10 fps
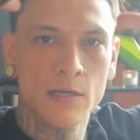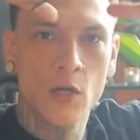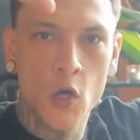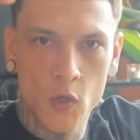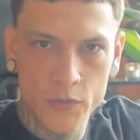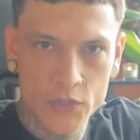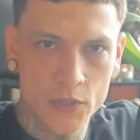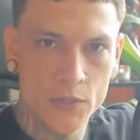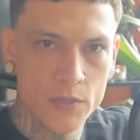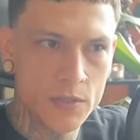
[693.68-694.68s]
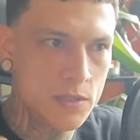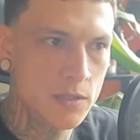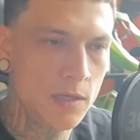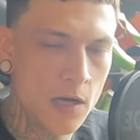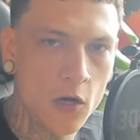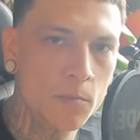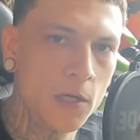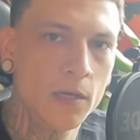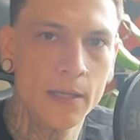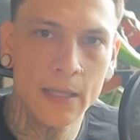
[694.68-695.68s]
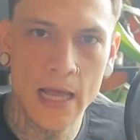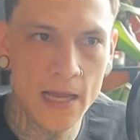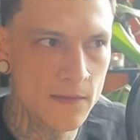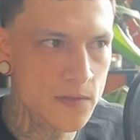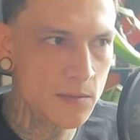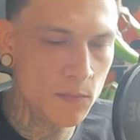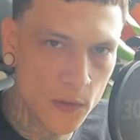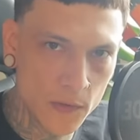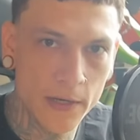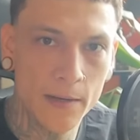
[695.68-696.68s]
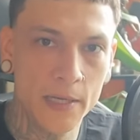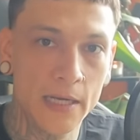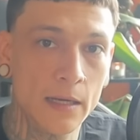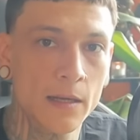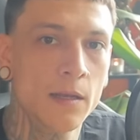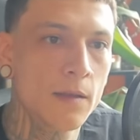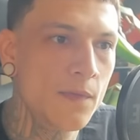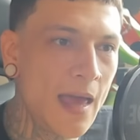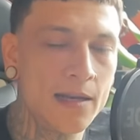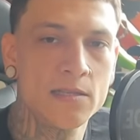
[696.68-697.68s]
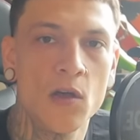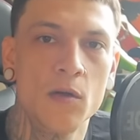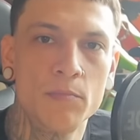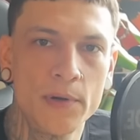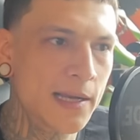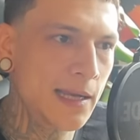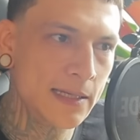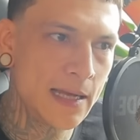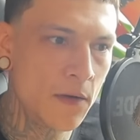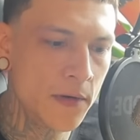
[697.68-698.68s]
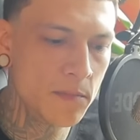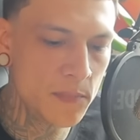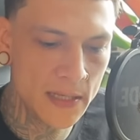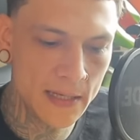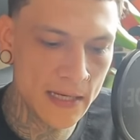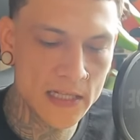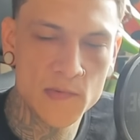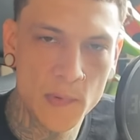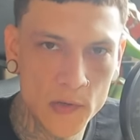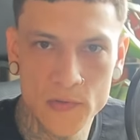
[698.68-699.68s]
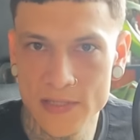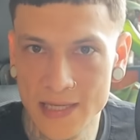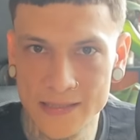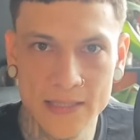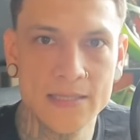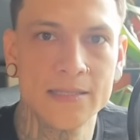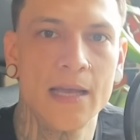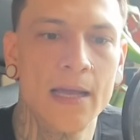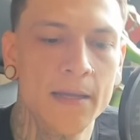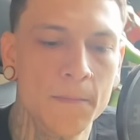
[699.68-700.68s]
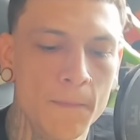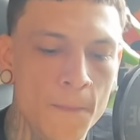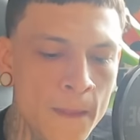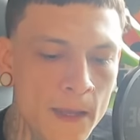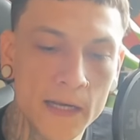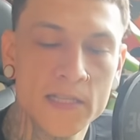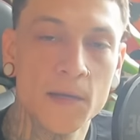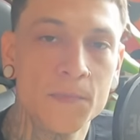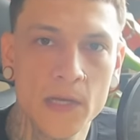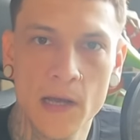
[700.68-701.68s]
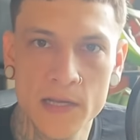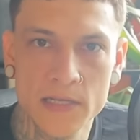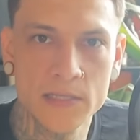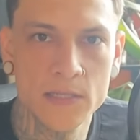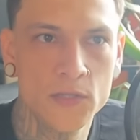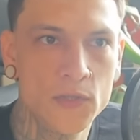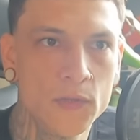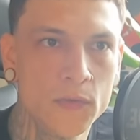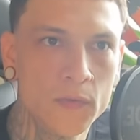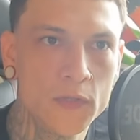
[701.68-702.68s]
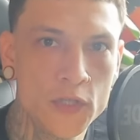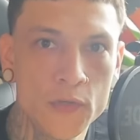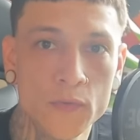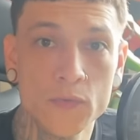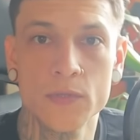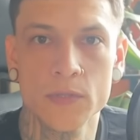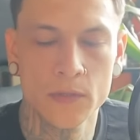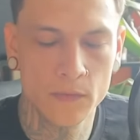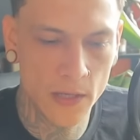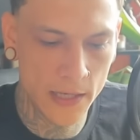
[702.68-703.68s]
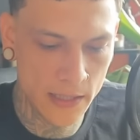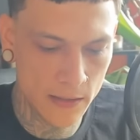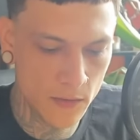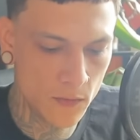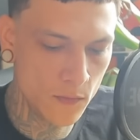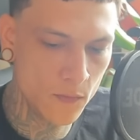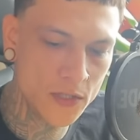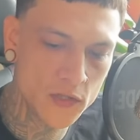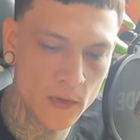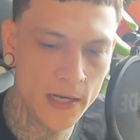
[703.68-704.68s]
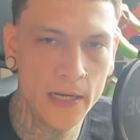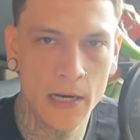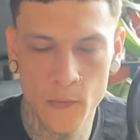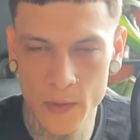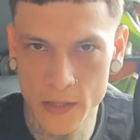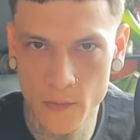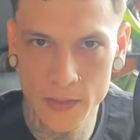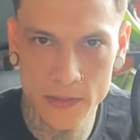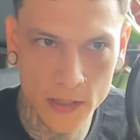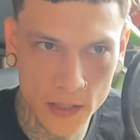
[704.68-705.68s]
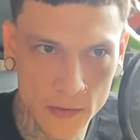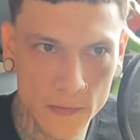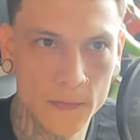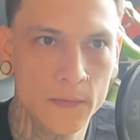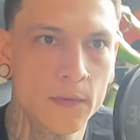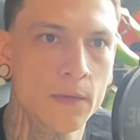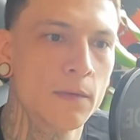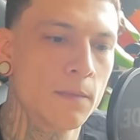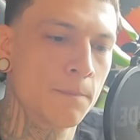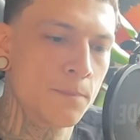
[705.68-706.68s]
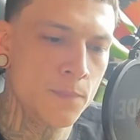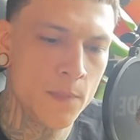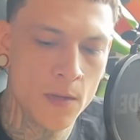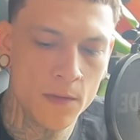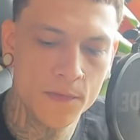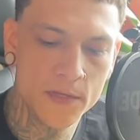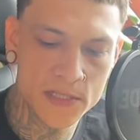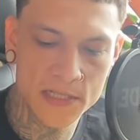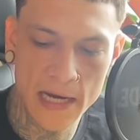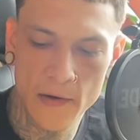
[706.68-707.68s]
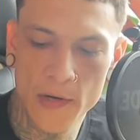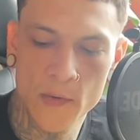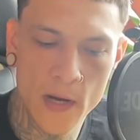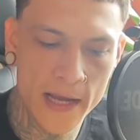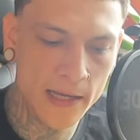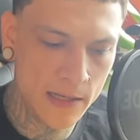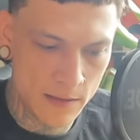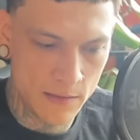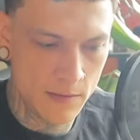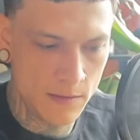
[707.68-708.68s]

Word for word: and cultures, karma and lives and programming. That is all breaking down and being exposed at this time. And it's up to us to choose, right? Which way are we going to go? The scary way